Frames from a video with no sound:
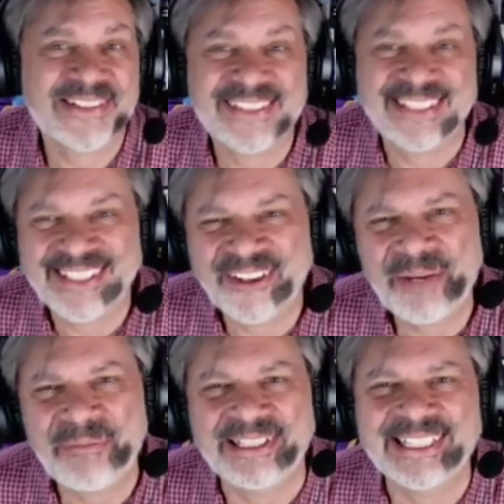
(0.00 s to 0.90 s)
It's like, oh,
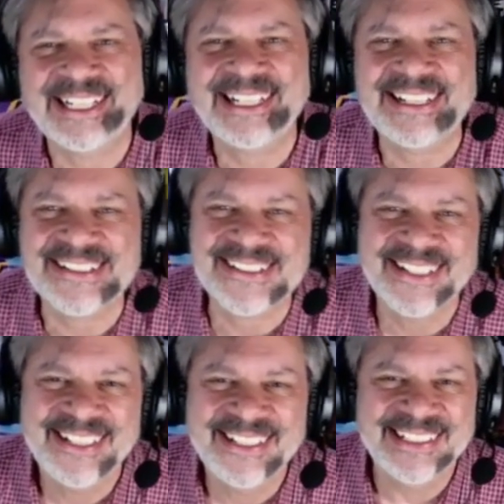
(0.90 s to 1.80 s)
come on, guys.
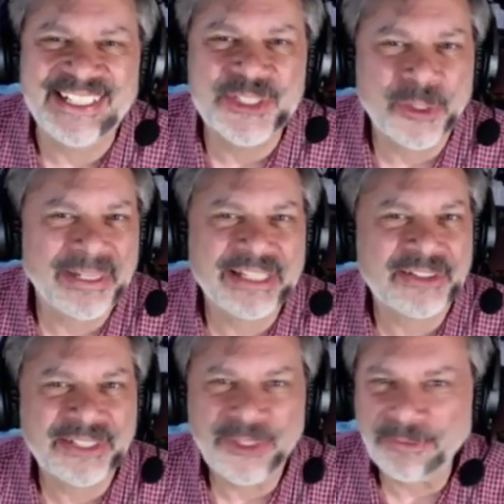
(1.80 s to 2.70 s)
In Germany,
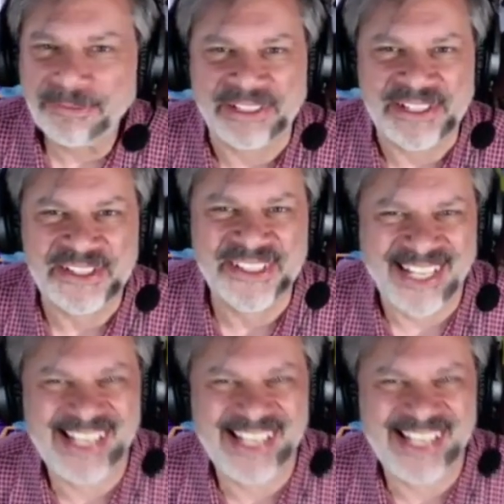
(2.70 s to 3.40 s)
they're kill for this.